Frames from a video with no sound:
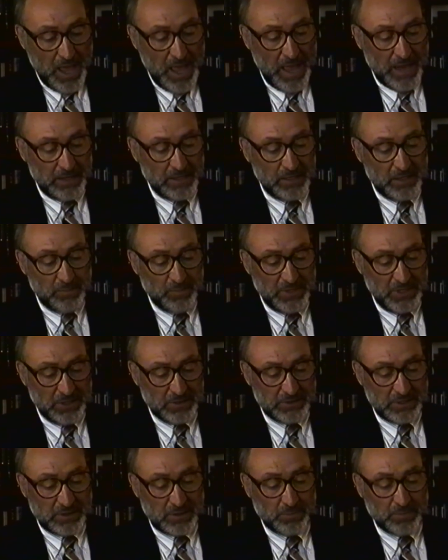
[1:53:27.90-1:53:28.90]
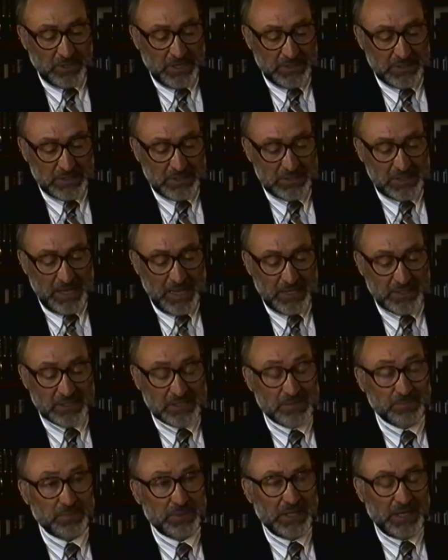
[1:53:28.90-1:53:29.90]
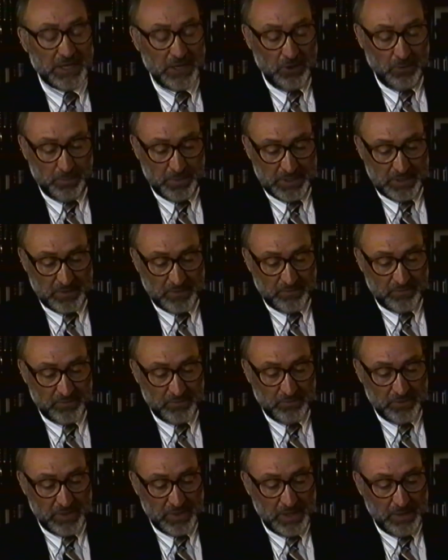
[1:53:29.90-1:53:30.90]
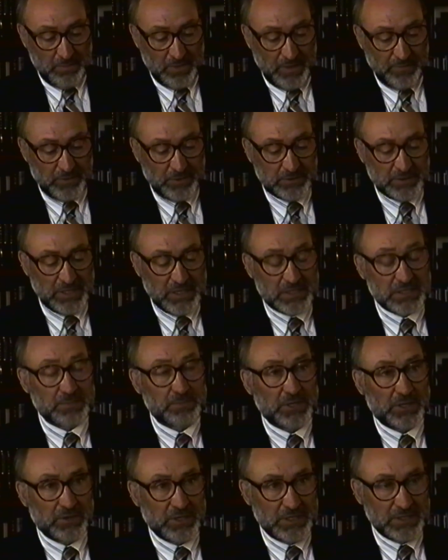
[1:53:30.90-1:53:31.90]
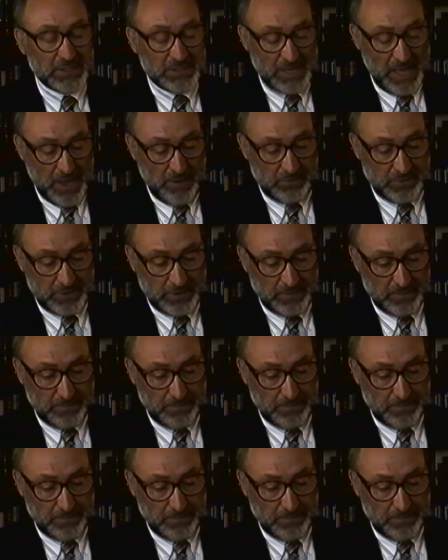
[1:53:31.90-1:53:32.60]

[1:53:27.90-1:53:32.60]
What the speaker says: And it appeared that the president's head split open with a muffled exploding sound.